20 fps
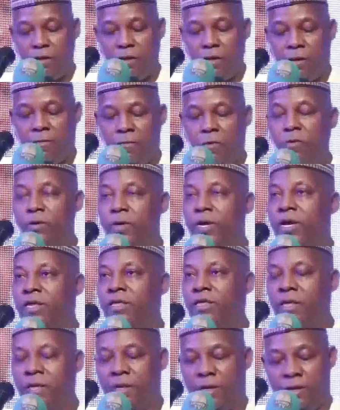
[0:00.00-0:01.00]
among
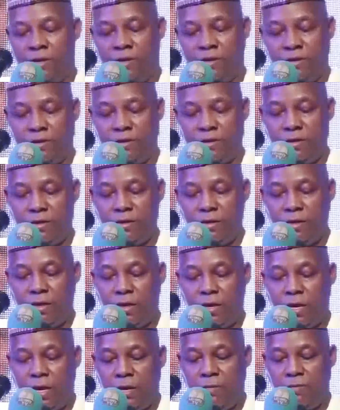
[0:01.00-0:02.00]
Nigerians
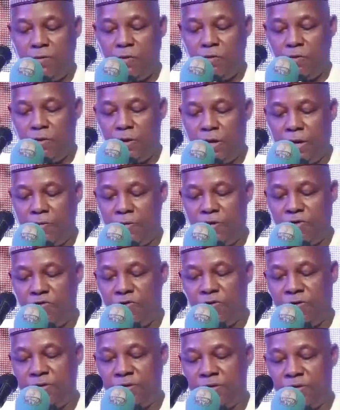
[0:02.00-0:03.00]
and beyond our
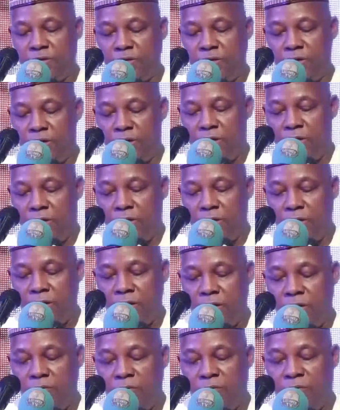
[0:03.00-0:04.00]
shores,
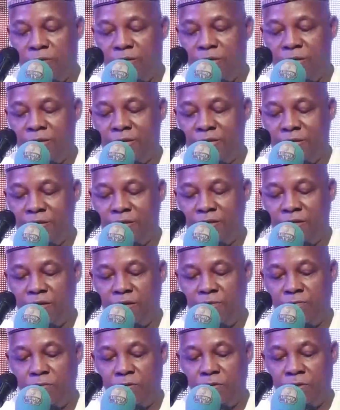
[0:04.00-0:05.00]
that he was
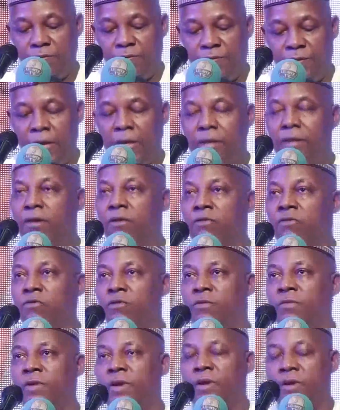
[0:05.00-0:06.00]
insensitive to the plight and
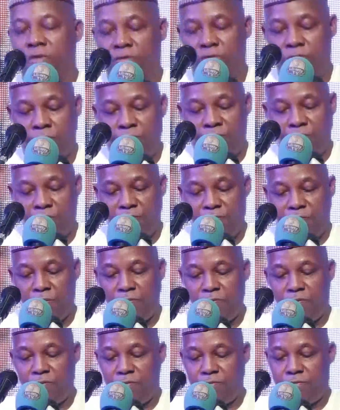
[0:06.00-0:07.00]
sufferings of his
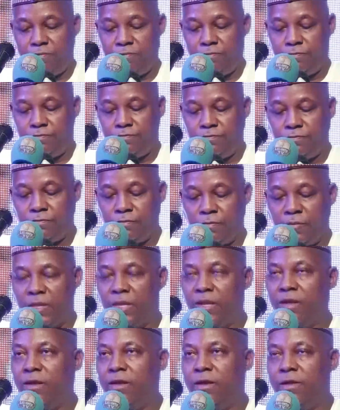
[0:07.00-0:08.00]
people.
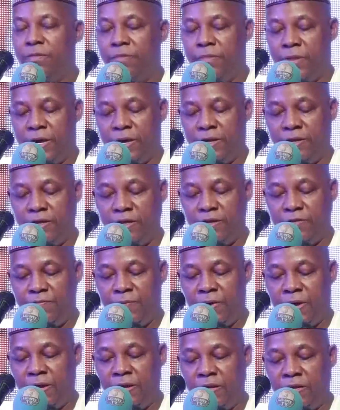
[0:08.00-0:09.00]
Thus, his
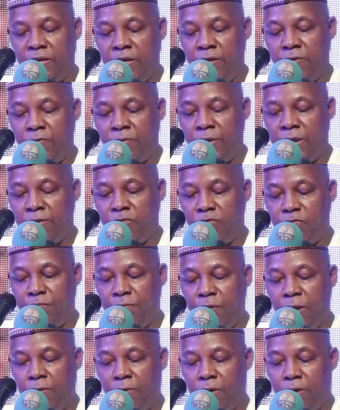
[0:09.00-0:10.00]
fairy tale rise to
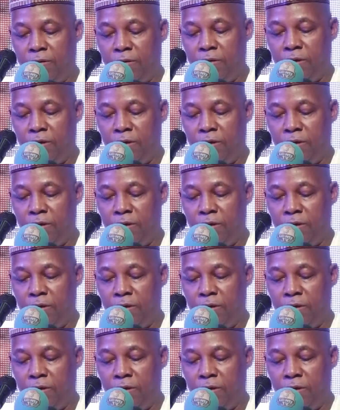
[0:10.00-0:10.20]
power